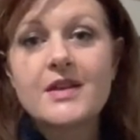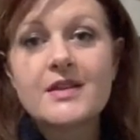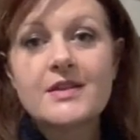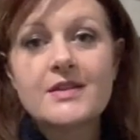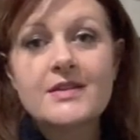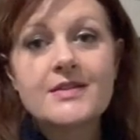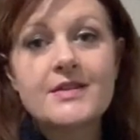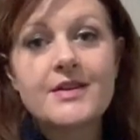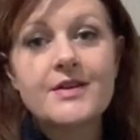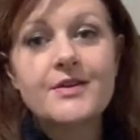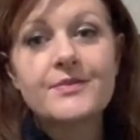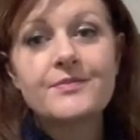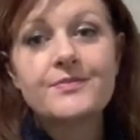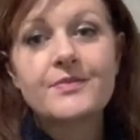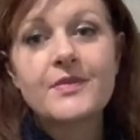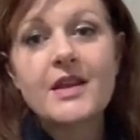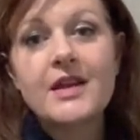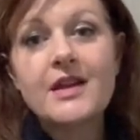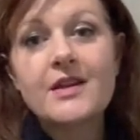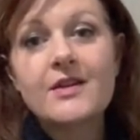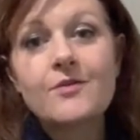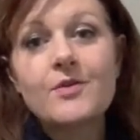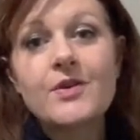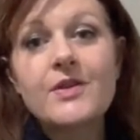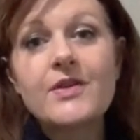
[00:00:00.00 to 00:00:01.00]
So
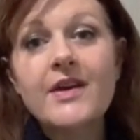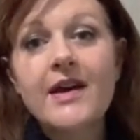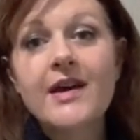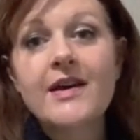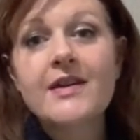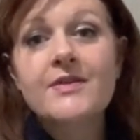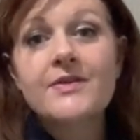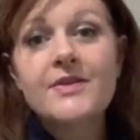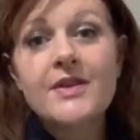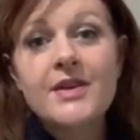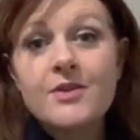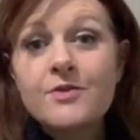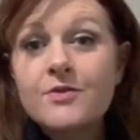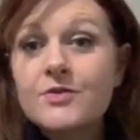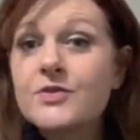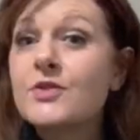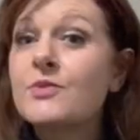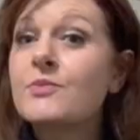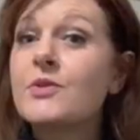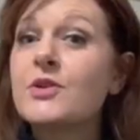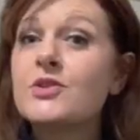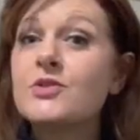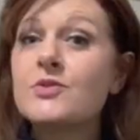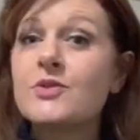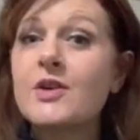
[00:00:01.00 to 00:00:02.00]
with that, thank you so
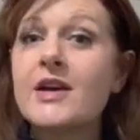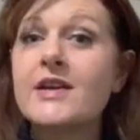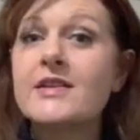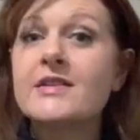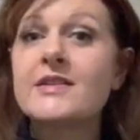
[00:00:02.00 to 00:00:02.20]
much, you guys.